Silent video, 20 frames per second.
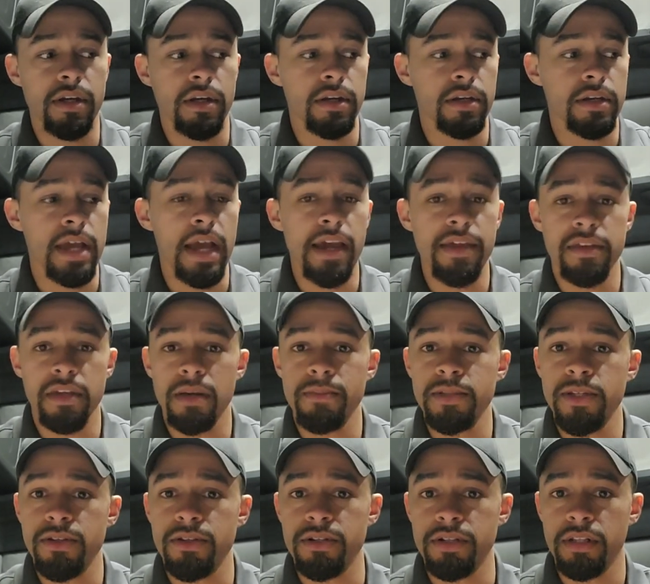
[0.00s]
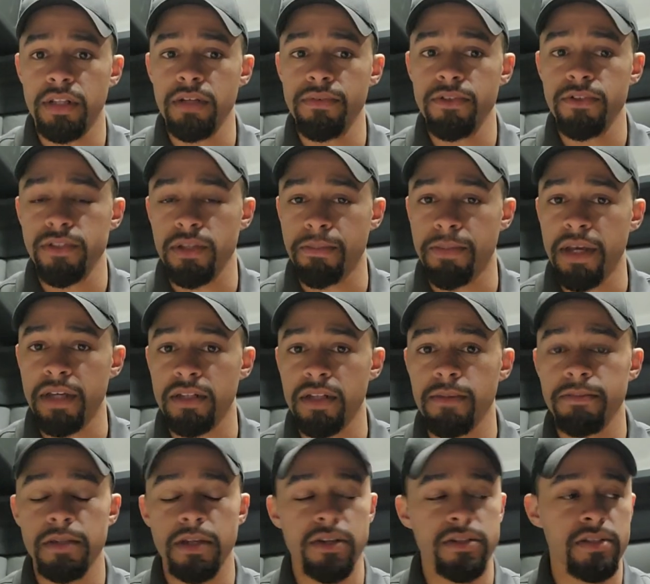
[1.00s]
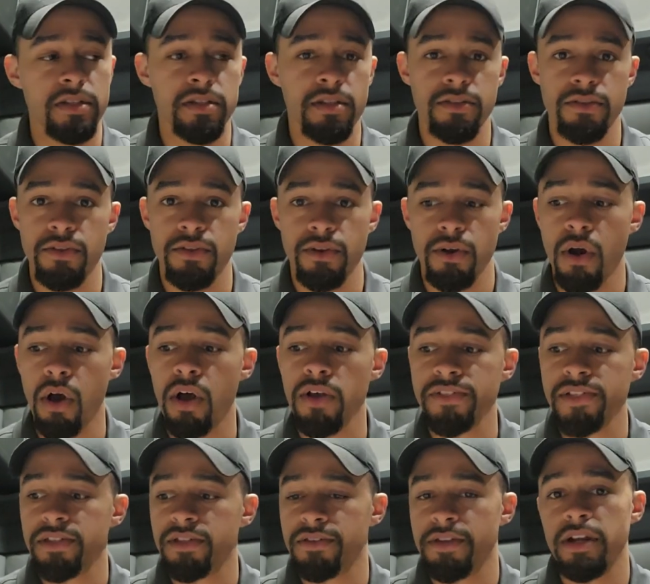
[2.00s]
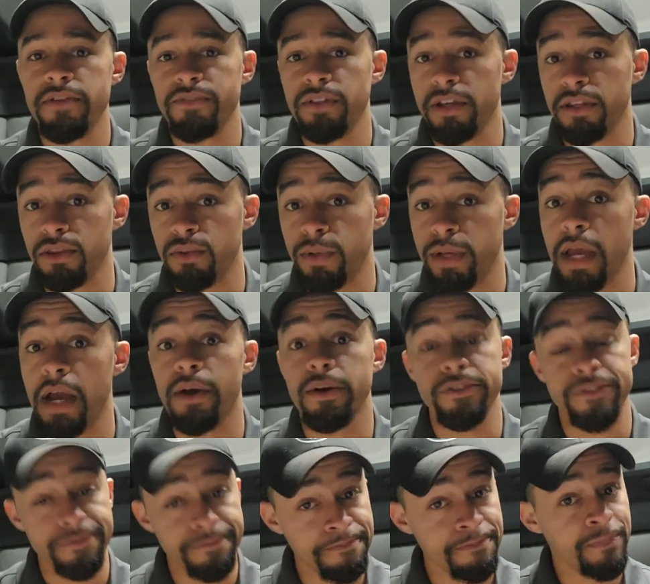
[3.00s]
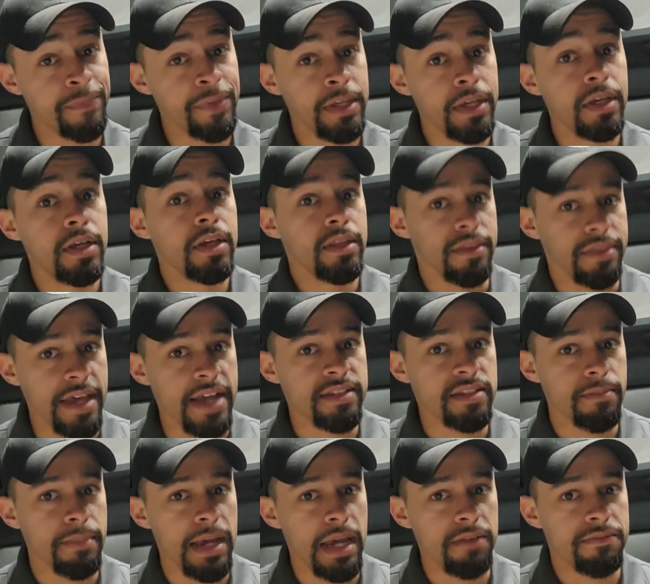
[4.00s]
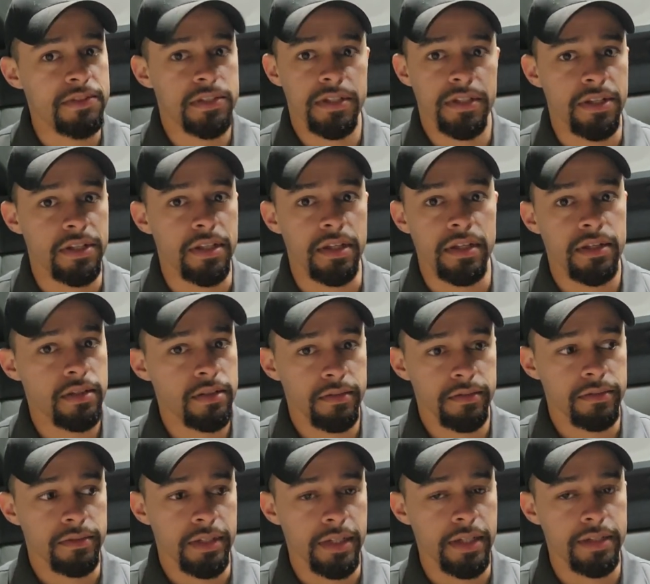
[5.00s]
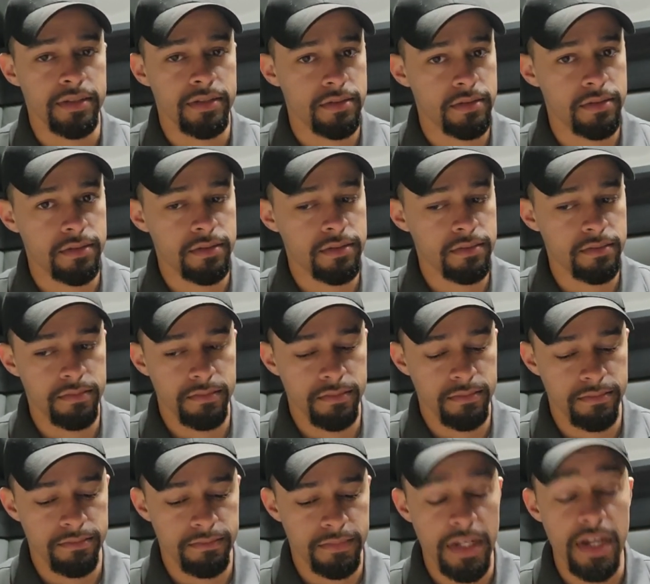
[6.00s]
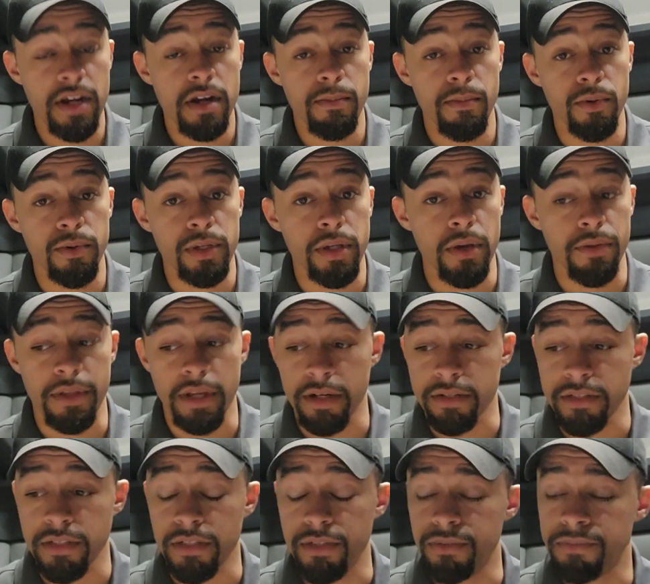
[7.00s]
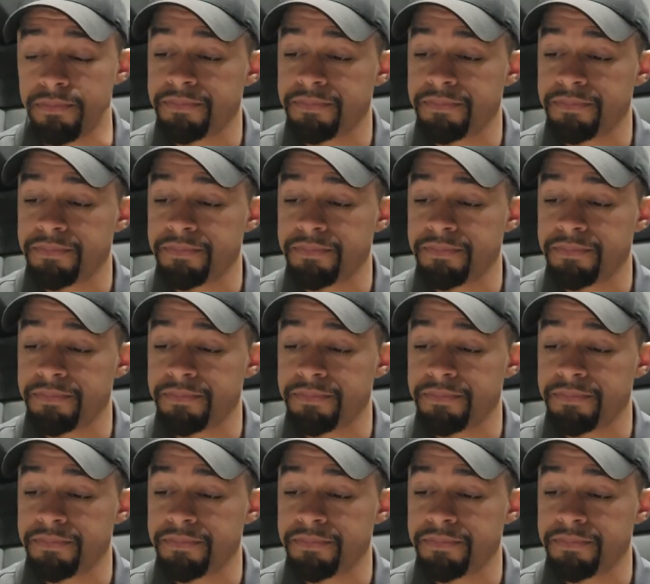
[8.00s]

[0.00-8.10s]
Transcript: guy that comes here that delivers that picked up there, he said, they're all say they're there for like 3 hours. That's a bad facility. It's terrible to go there too.